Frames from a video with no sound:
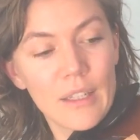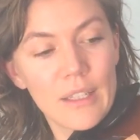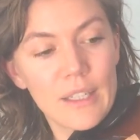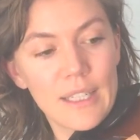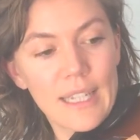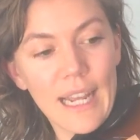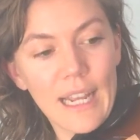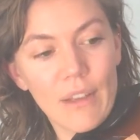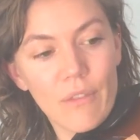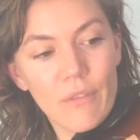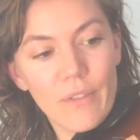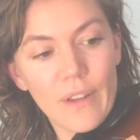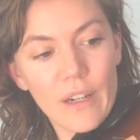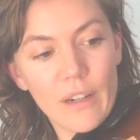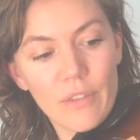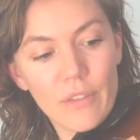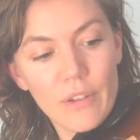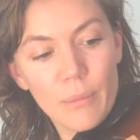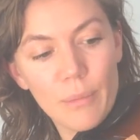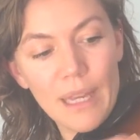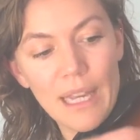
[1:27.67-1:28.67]
second finger
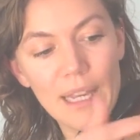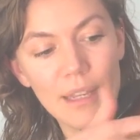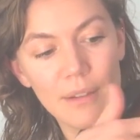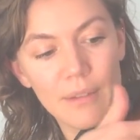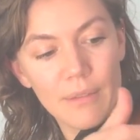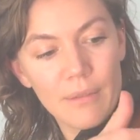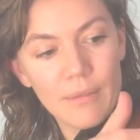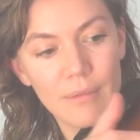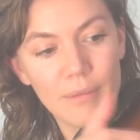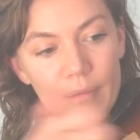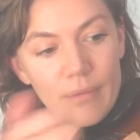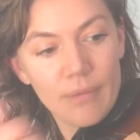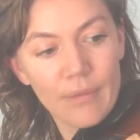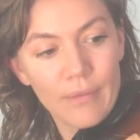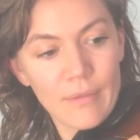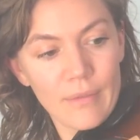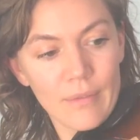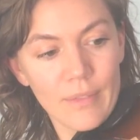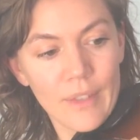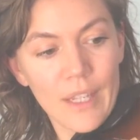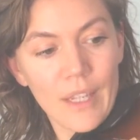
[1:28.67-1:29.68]
for B,
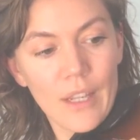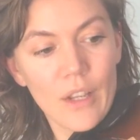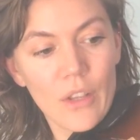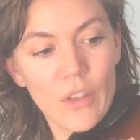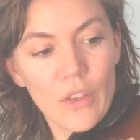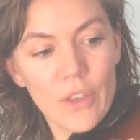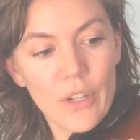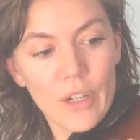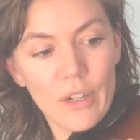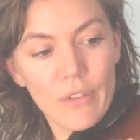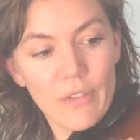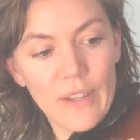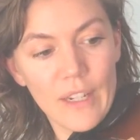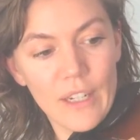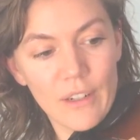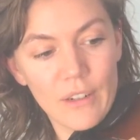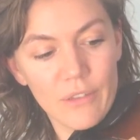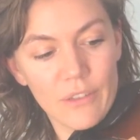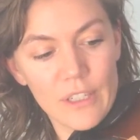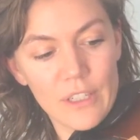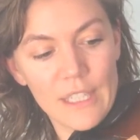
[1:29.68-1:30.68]
third
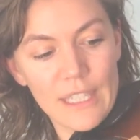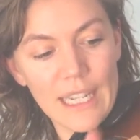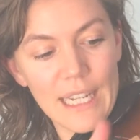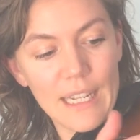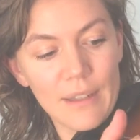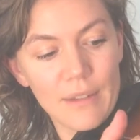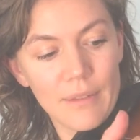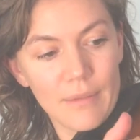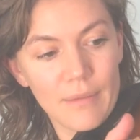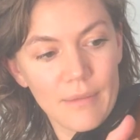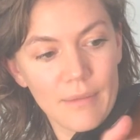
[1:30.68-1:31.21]
finger for C,